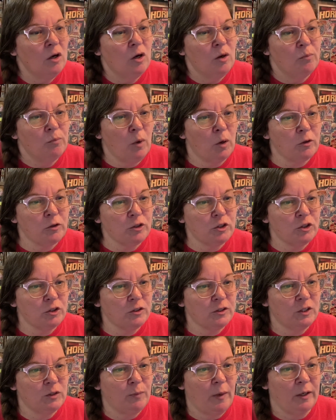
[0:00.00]
Motorists should
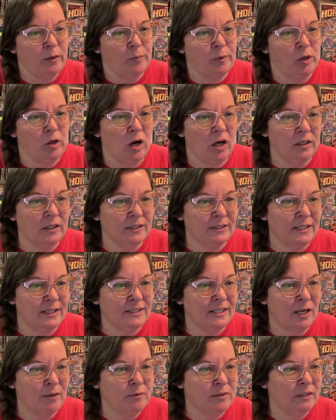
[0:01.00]
expect periodic
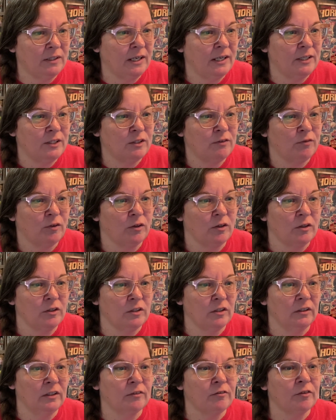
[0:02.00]
daytime delays for
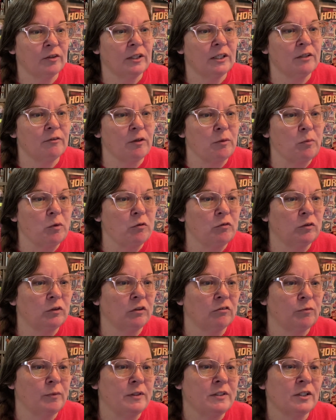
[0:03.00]
delivery, removal
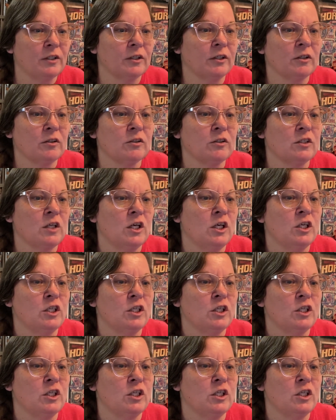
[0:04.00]
of materials,